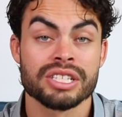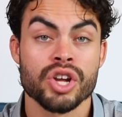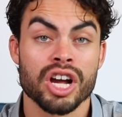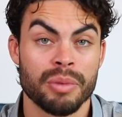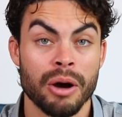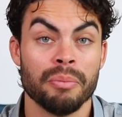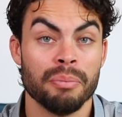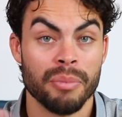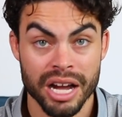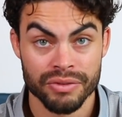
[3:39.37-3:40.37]
let's talk about
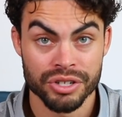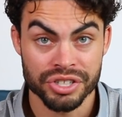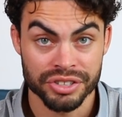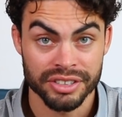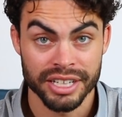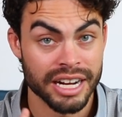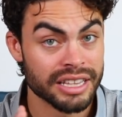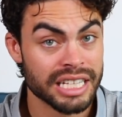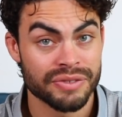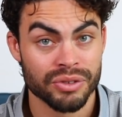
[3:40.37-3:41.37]
my version. And
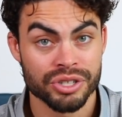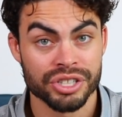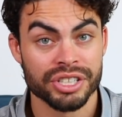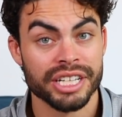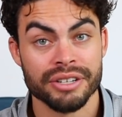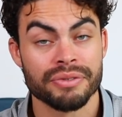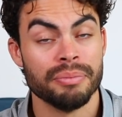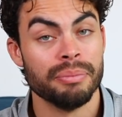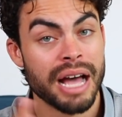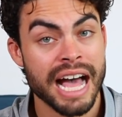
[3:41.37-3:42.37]
in this version, if
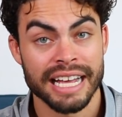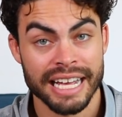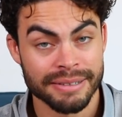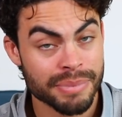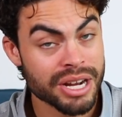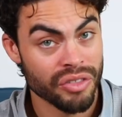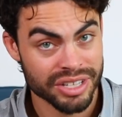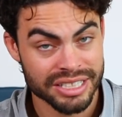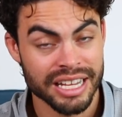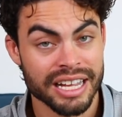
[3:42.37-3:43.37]
Matt had been on
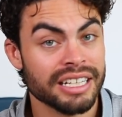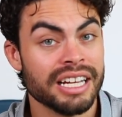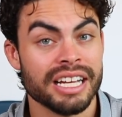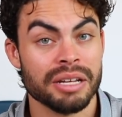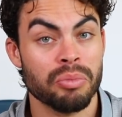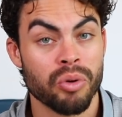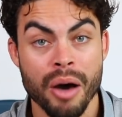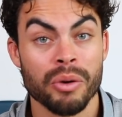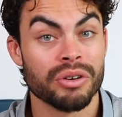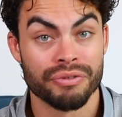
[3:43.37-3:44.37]
this date, he
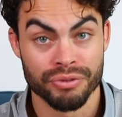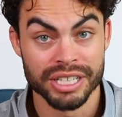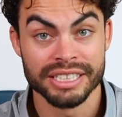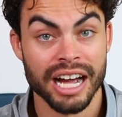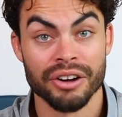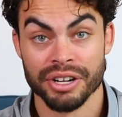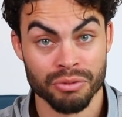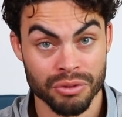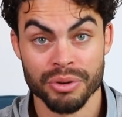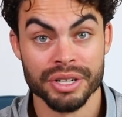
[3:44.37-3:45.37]
probably would have freaked out
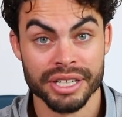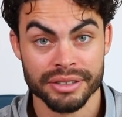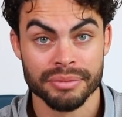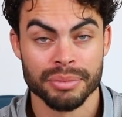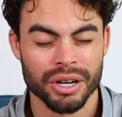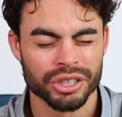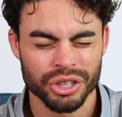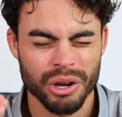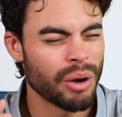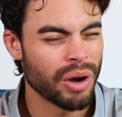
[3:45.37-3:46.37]
and ruined it. But I'll show
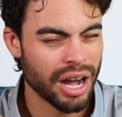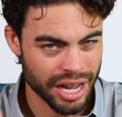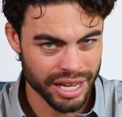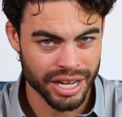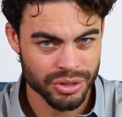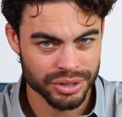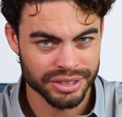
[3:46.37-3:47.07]
you how I handled